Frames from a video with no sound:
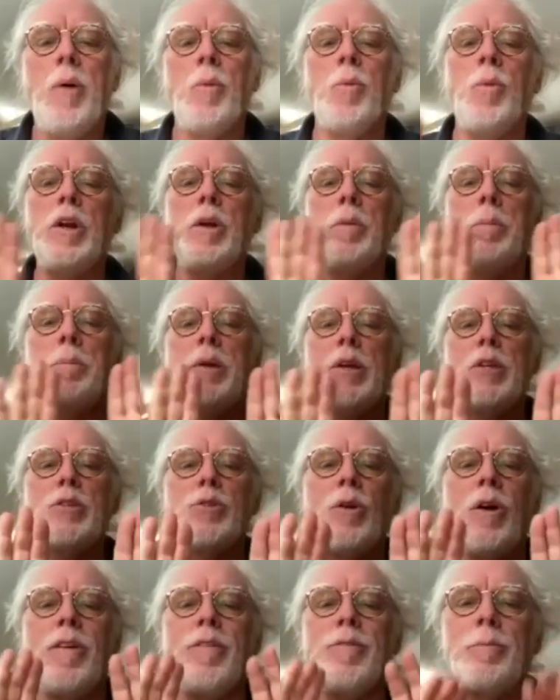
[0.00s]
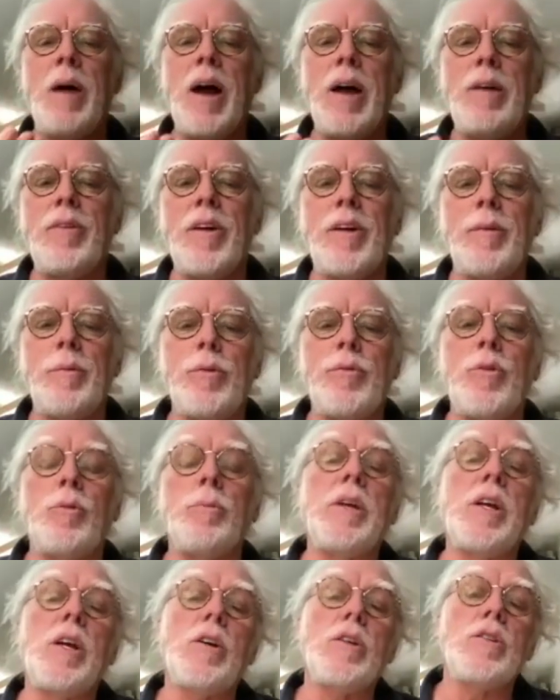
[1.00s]
with a picture of my vibraphone
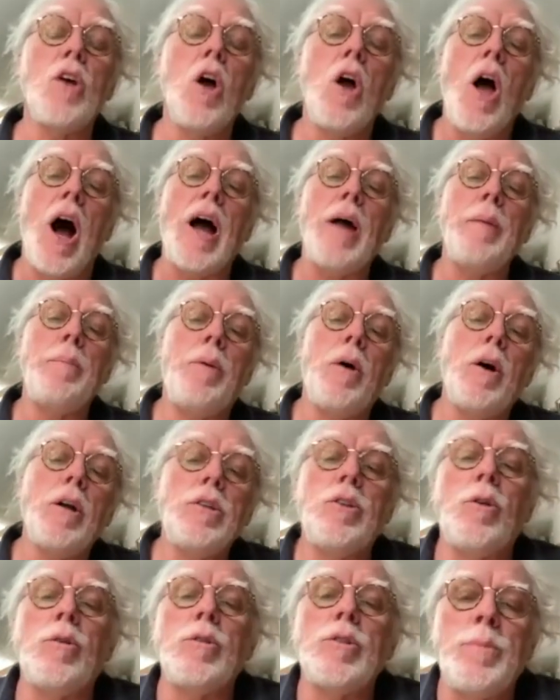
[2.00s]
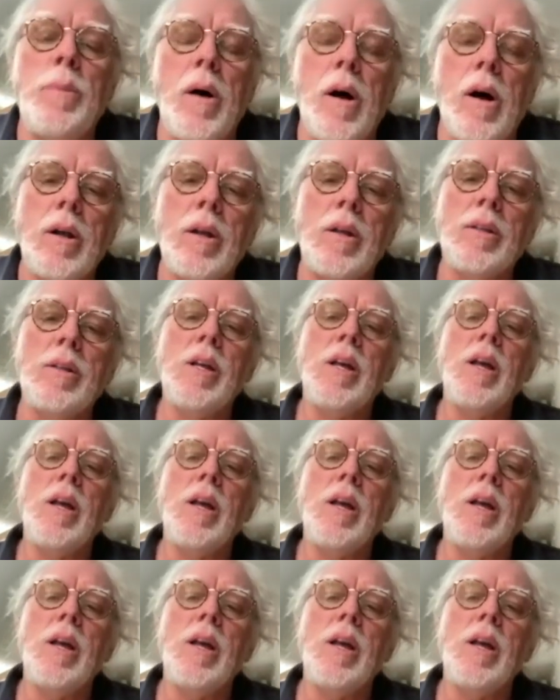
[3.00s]
because I bought those bar